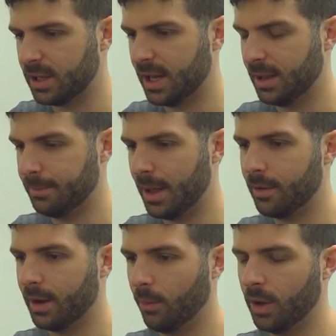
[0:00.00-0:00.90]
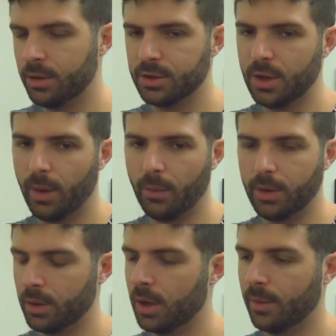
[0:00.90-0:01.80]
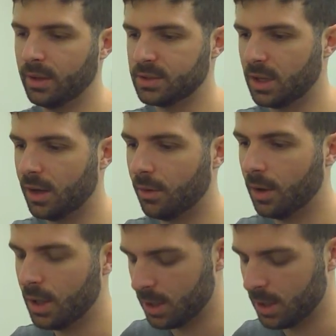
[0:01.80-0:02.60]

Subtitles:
getting better at what you're doing when you're going slow.